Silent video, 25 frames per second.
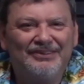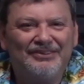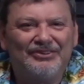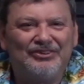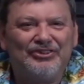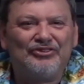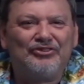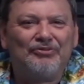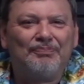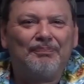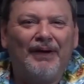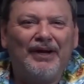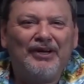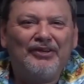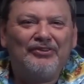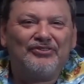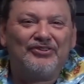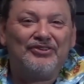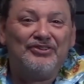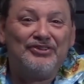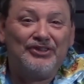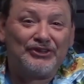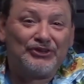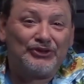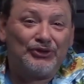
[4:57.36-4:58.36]
Despite
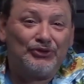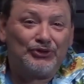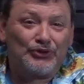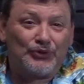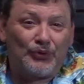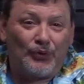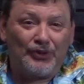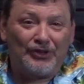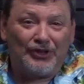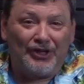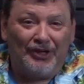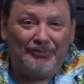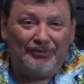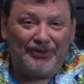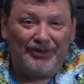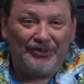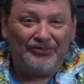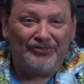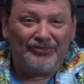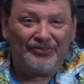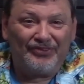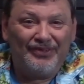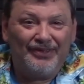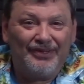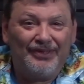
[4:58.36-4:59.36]
its initial
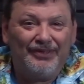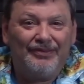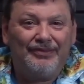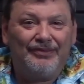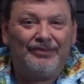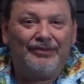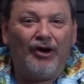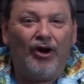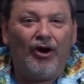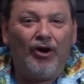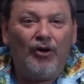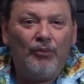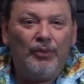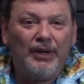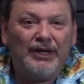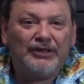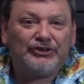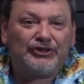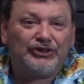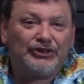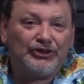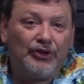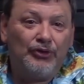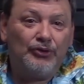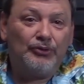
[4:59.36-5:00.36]
shortcomings, the OS
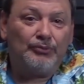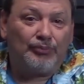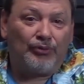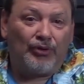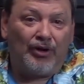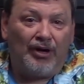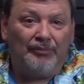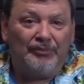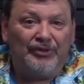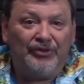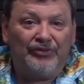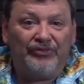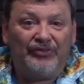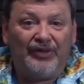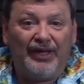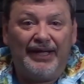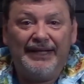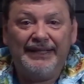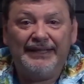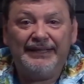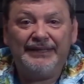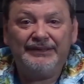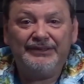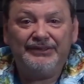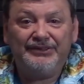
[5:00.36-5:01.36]
showed promise,
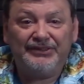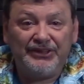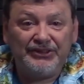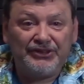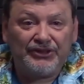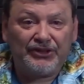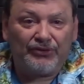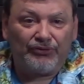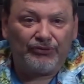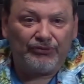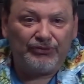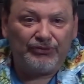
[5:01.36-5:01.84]
and digital